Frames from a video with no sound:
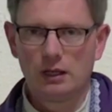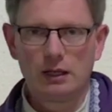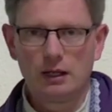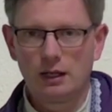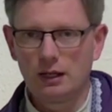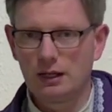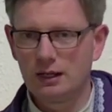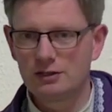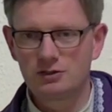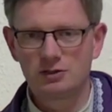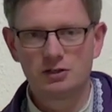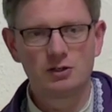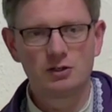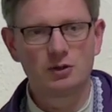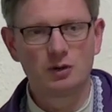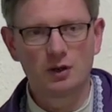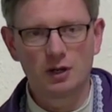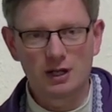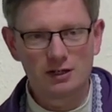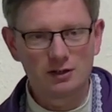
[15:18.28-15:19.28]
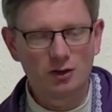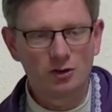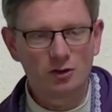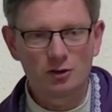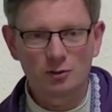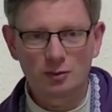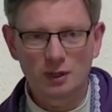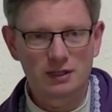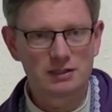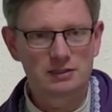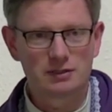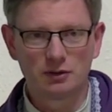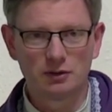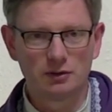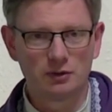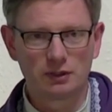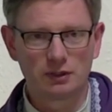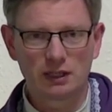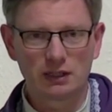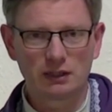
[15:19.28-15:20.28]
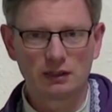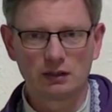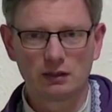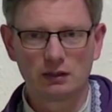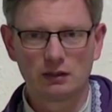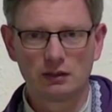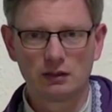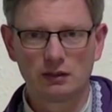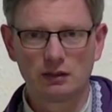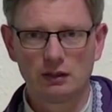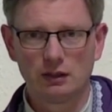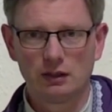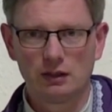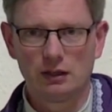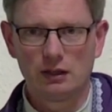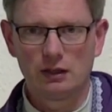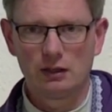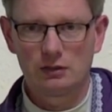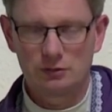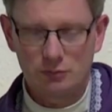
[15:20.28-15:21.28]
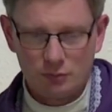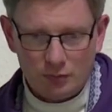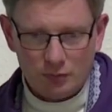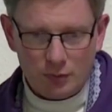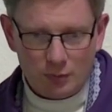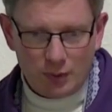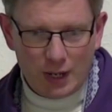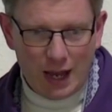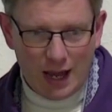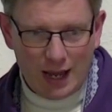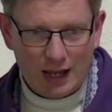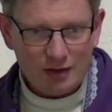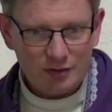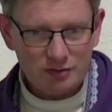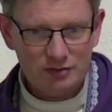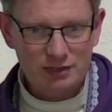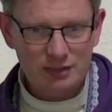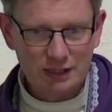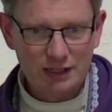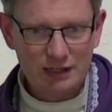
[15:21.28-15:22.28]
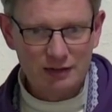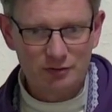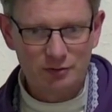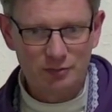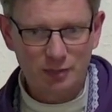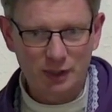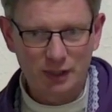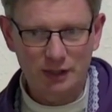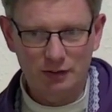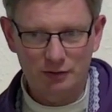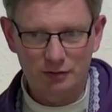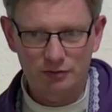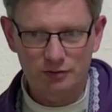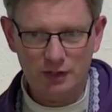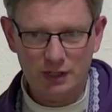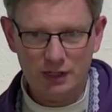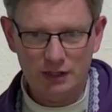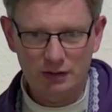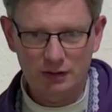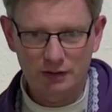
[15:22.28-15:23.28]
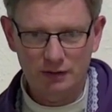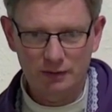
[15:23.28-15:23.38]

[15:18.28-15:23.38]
It, you know, it undermines the whole thing. So we, we have to live by our faith.